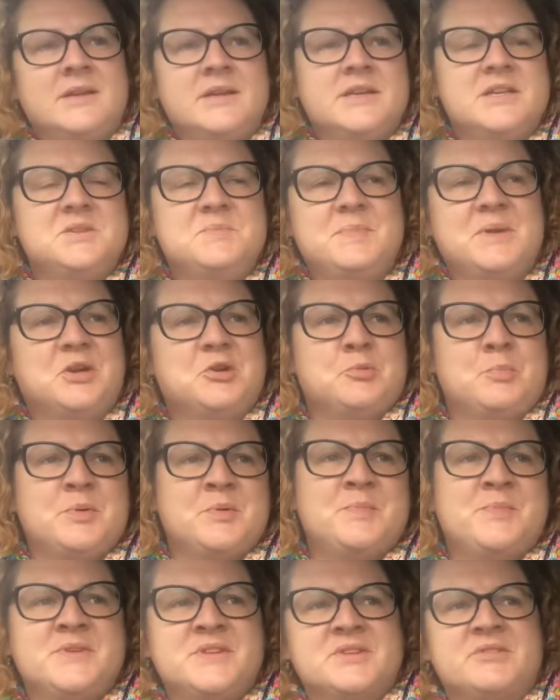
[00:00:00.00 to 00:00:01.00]
to pick up
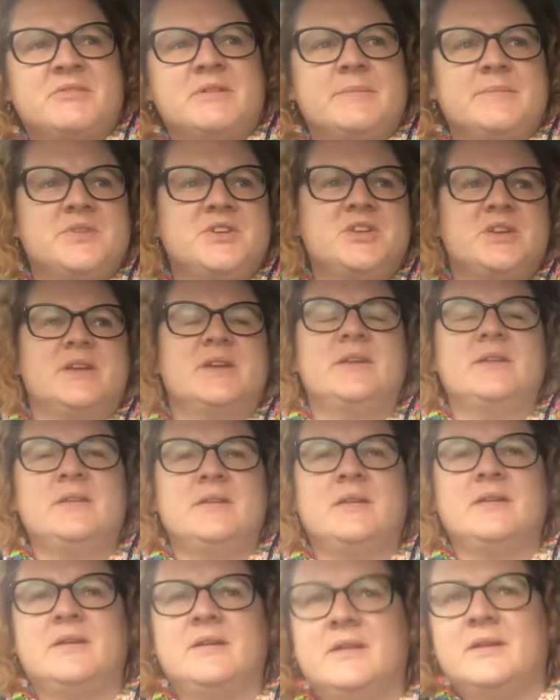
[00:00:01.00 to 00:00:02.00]
a
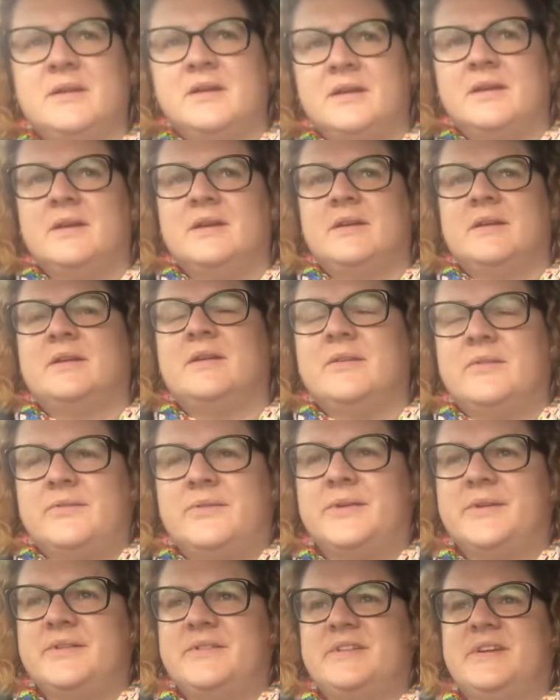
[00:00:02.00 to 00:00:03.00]
prescription
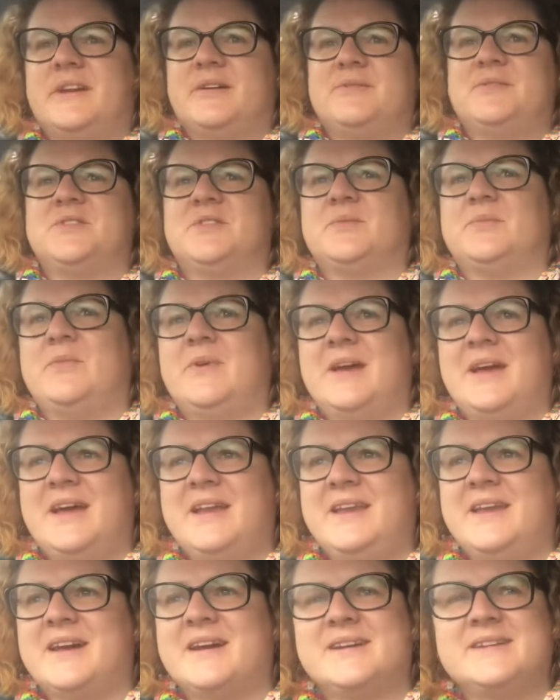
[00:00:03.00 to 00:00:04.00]
go somewhere
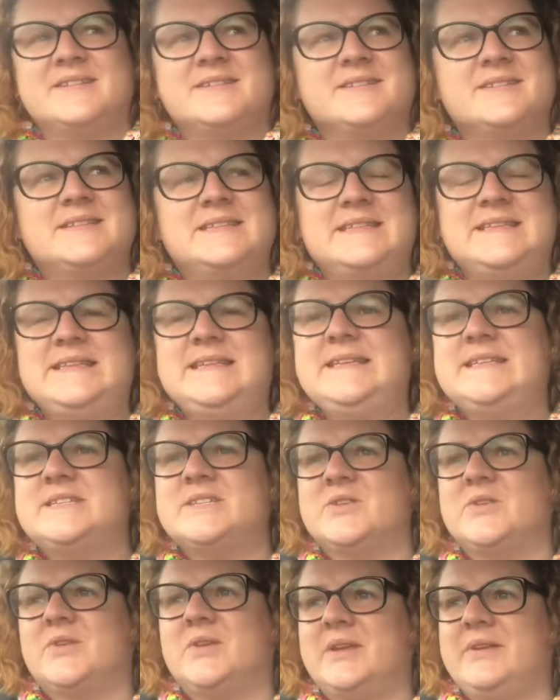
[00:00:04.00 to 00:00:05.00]
nice and
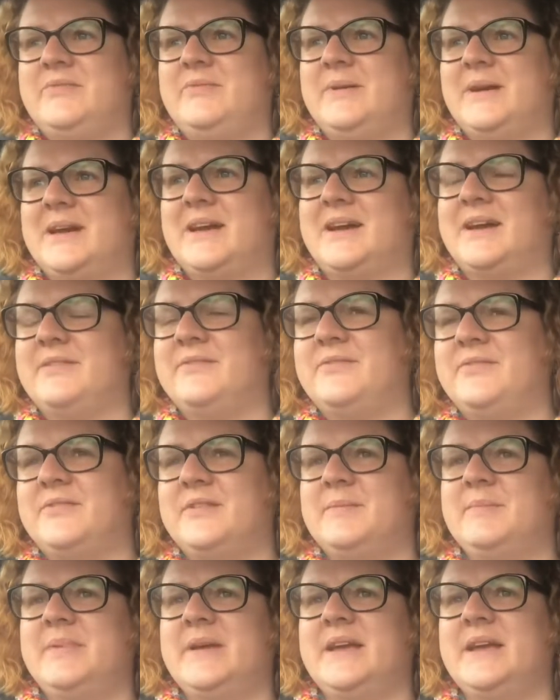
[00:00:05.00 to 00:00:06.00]
seasonal if we can for
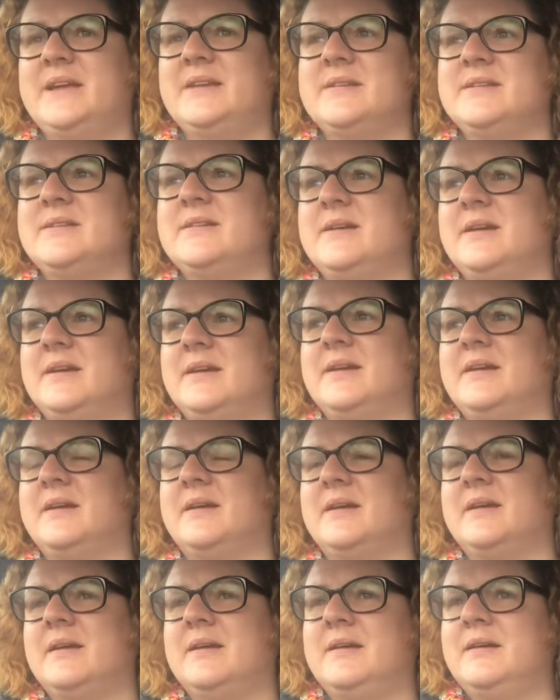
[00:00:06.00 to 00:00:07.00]
a bit.
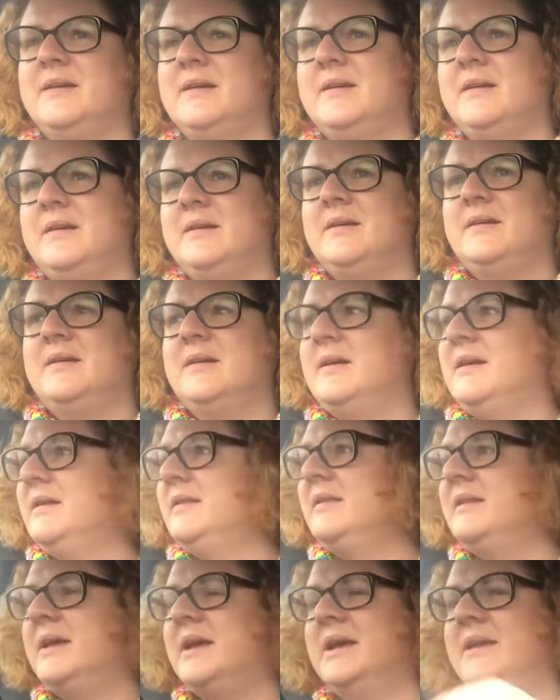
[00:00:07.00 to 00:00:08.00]

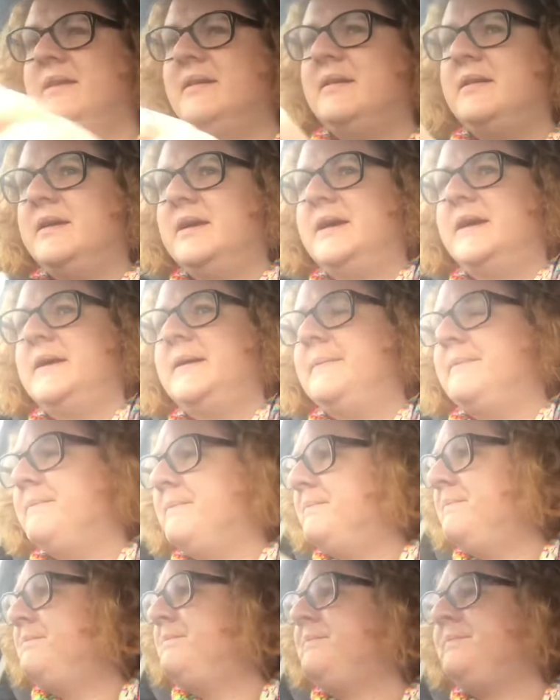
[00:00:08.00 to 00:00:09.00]
And then um,